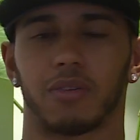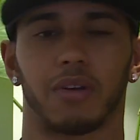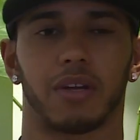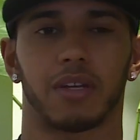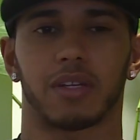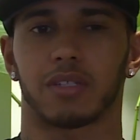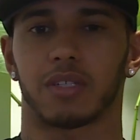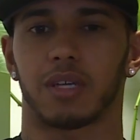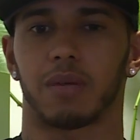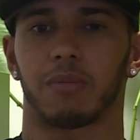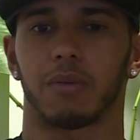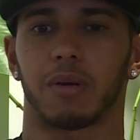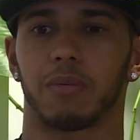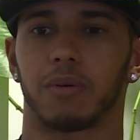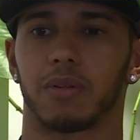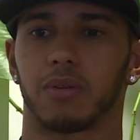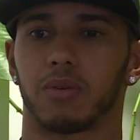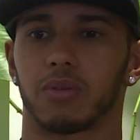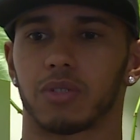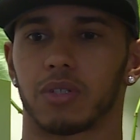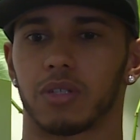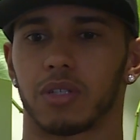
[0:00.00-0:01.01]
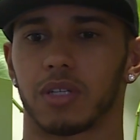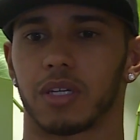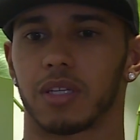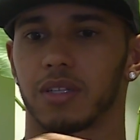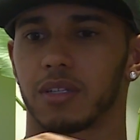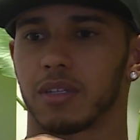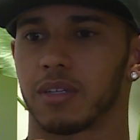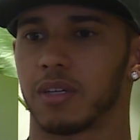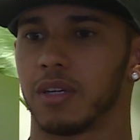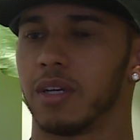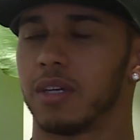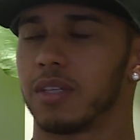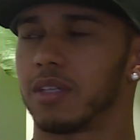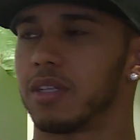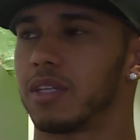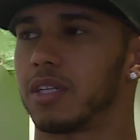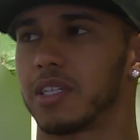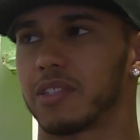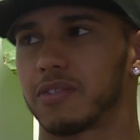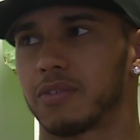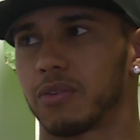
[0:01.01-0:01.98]
a great summer, but also you get
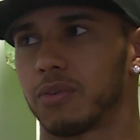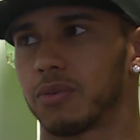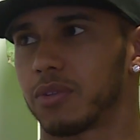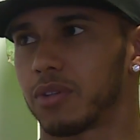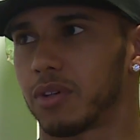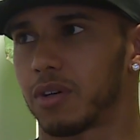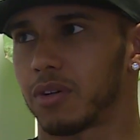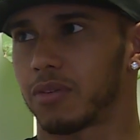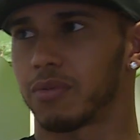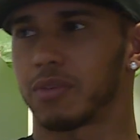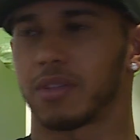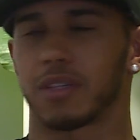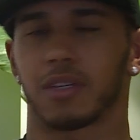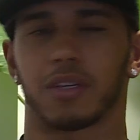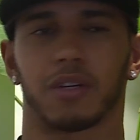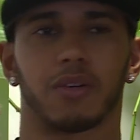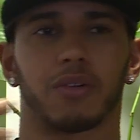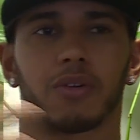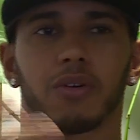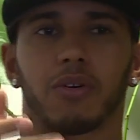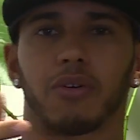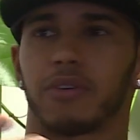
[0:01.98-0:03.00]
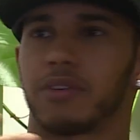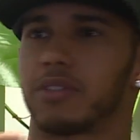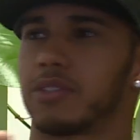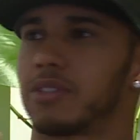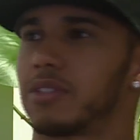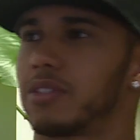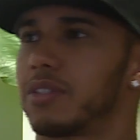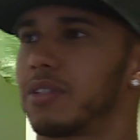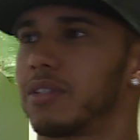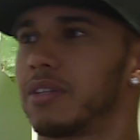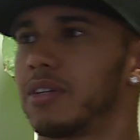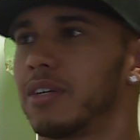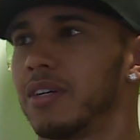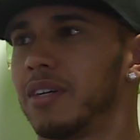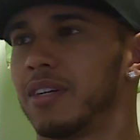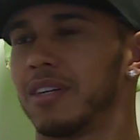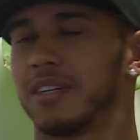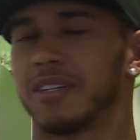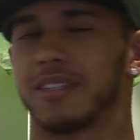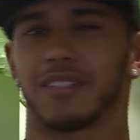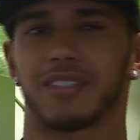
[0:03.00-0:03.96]
the leaves falling off when they're going orange to,
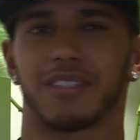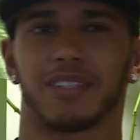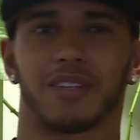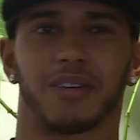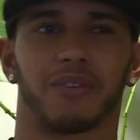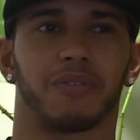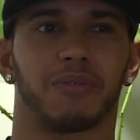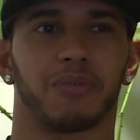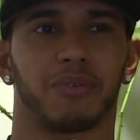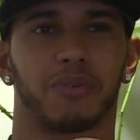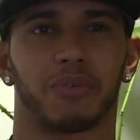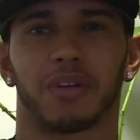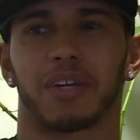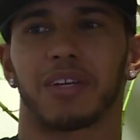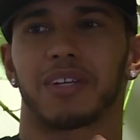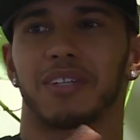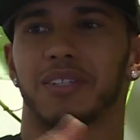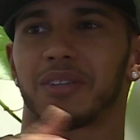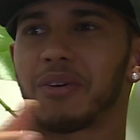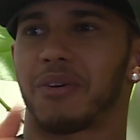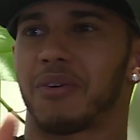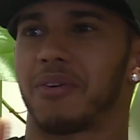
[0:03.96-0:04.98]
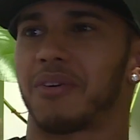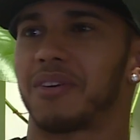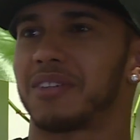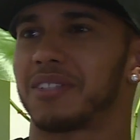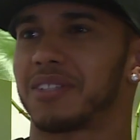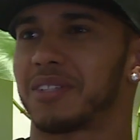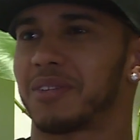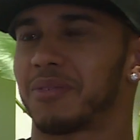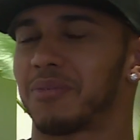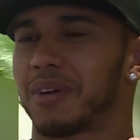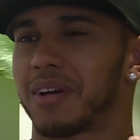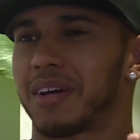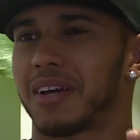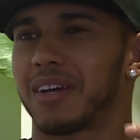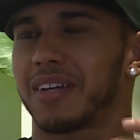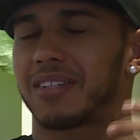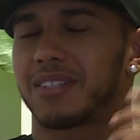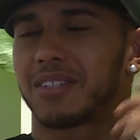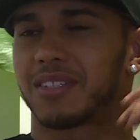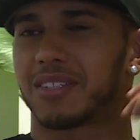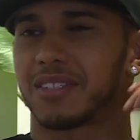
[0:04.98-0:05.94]
you know, from green to orange to
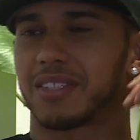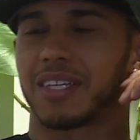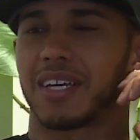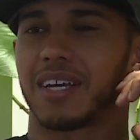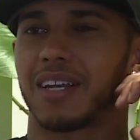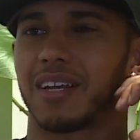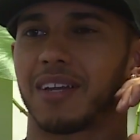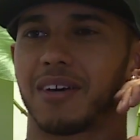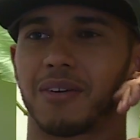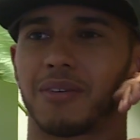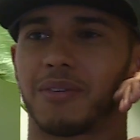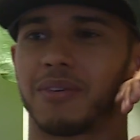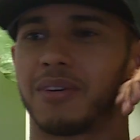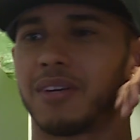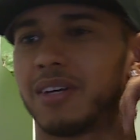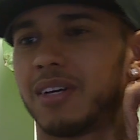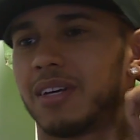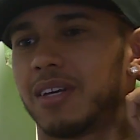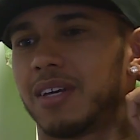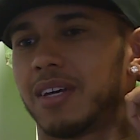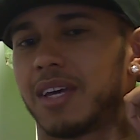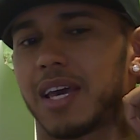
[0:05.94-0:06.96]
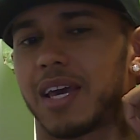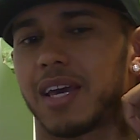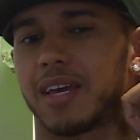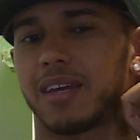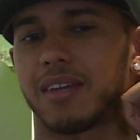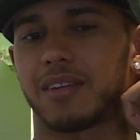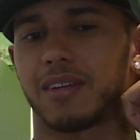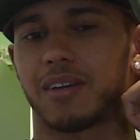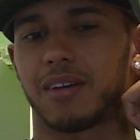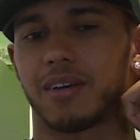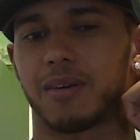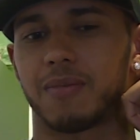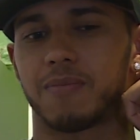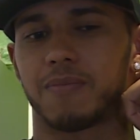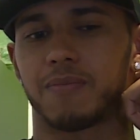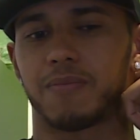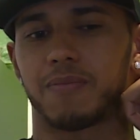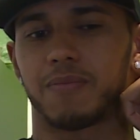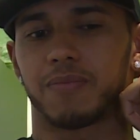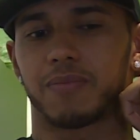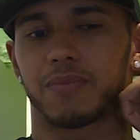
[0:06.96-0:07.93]
red to yellow, and
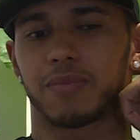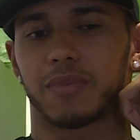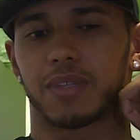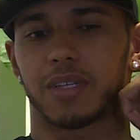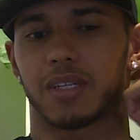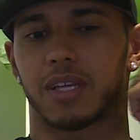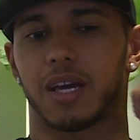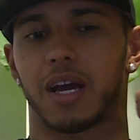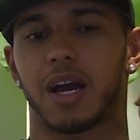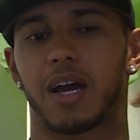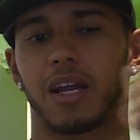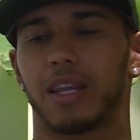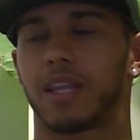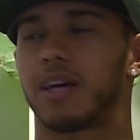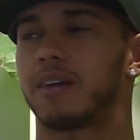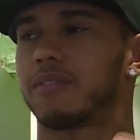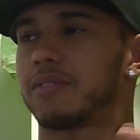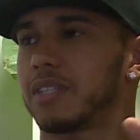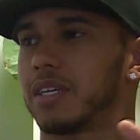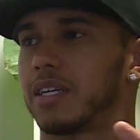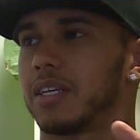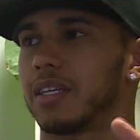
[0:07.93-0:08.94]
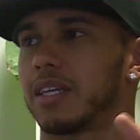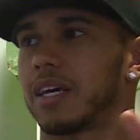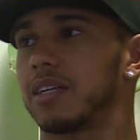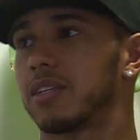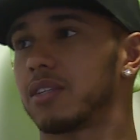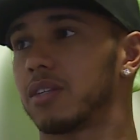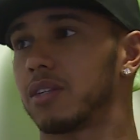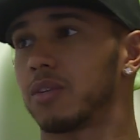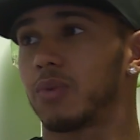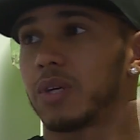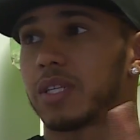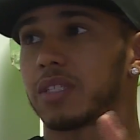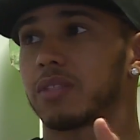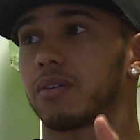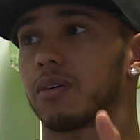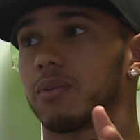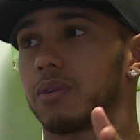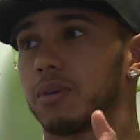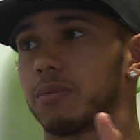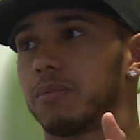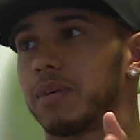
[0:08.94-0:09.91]
I love seeing that. And in the
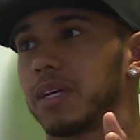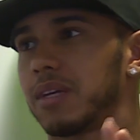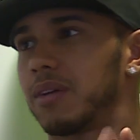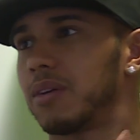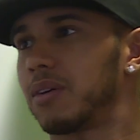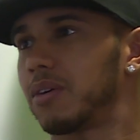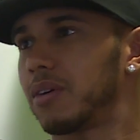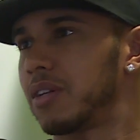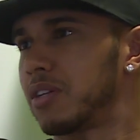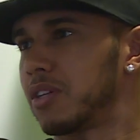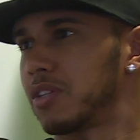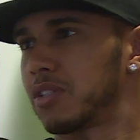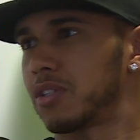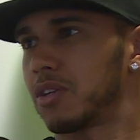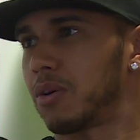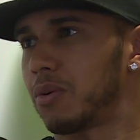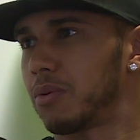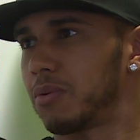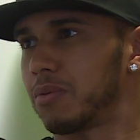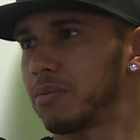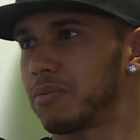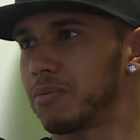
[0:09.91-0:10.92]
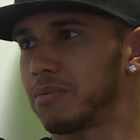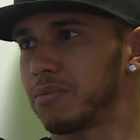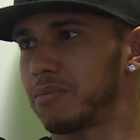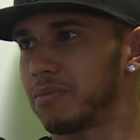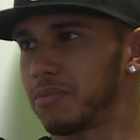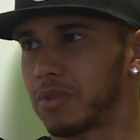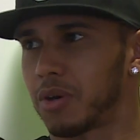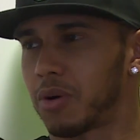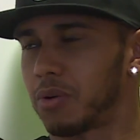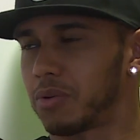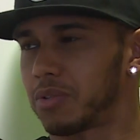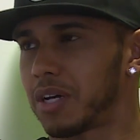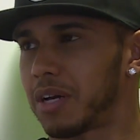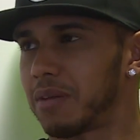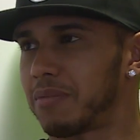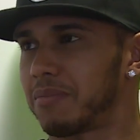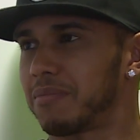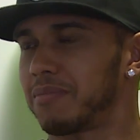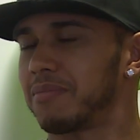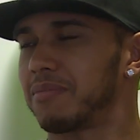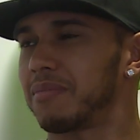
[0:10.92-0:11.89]
winter, I want to be in the snow the whole
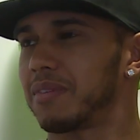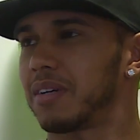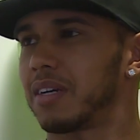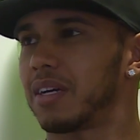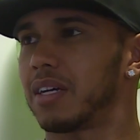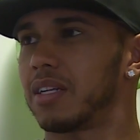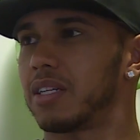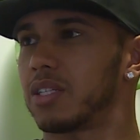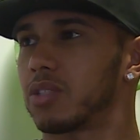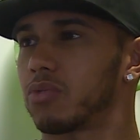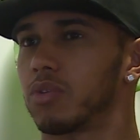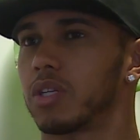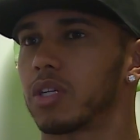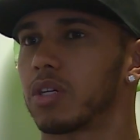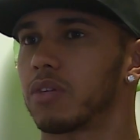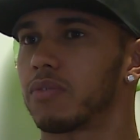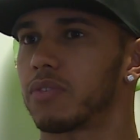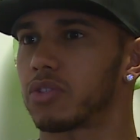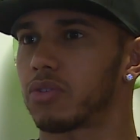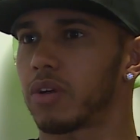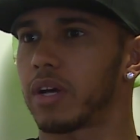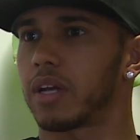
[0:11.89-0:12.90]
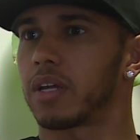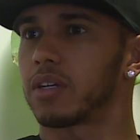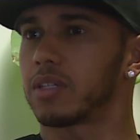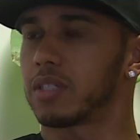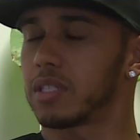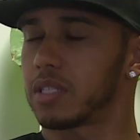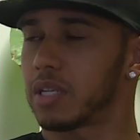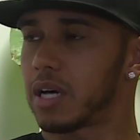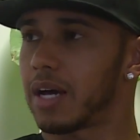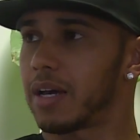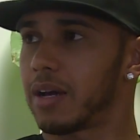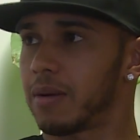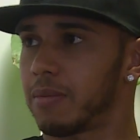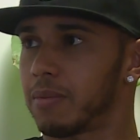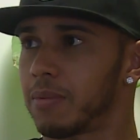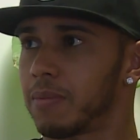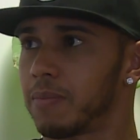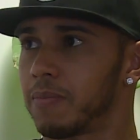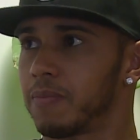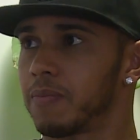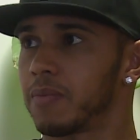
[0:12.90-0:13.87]
time, and it's really good for training because it's high
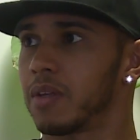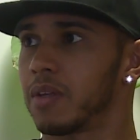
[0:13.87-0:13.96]
up.